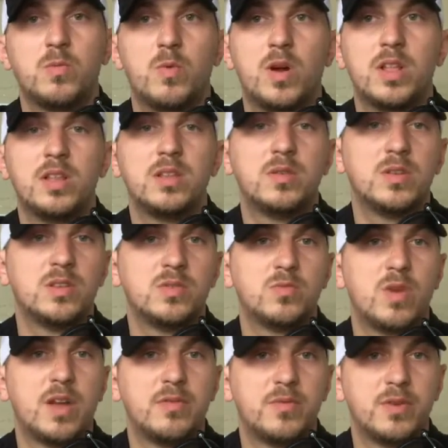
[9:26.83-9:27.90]
what is
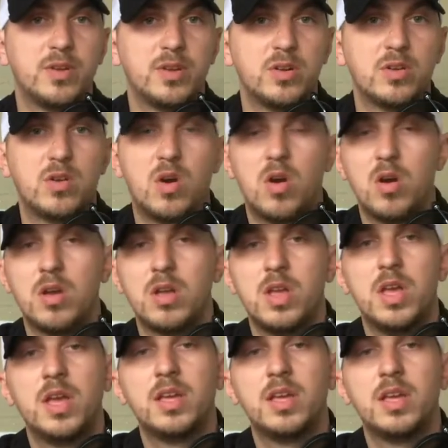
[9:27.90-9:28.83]
right for your car,